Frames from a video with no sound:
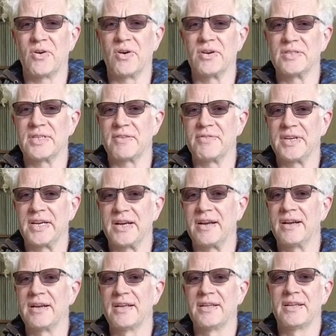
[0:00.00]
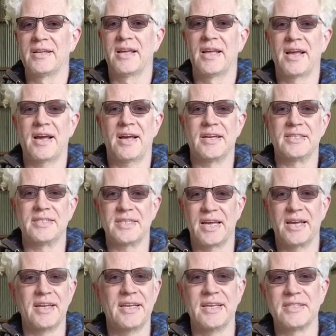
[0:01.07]
horns every year, and
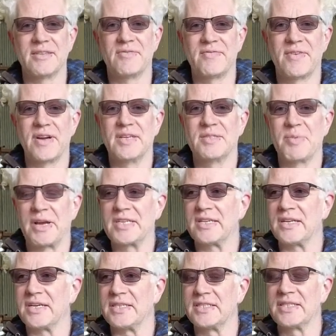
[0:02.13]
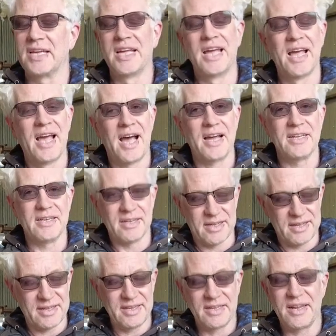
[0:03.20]
he has it very specialised. And
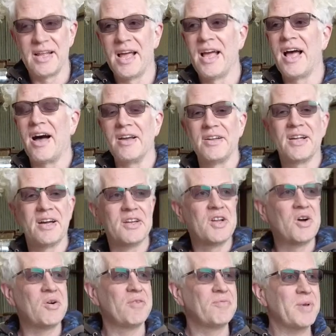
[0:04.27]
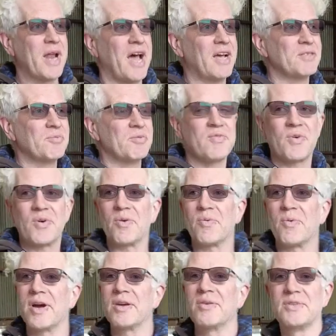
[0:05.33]
I know I've been asked before,
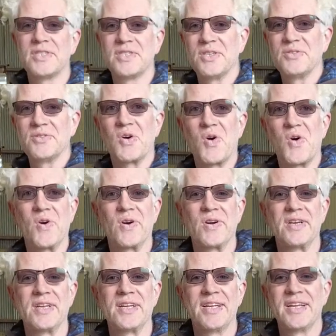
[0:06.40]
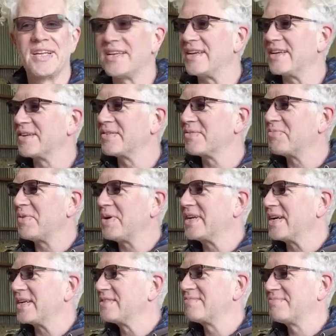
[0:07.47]
why would you use a horn? Like, why
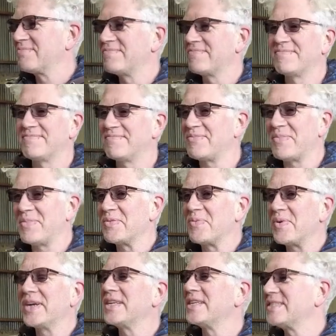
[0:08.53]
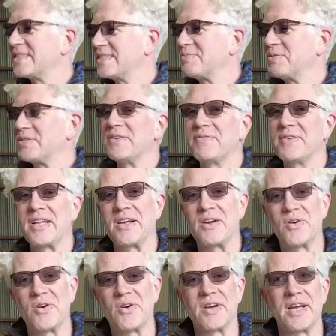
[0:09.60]
not? Why is it specifically a
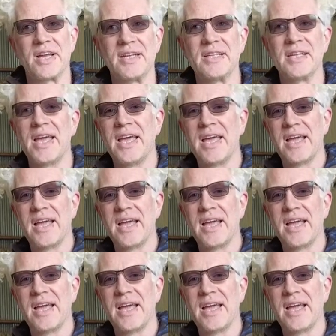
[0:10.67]
horn on it?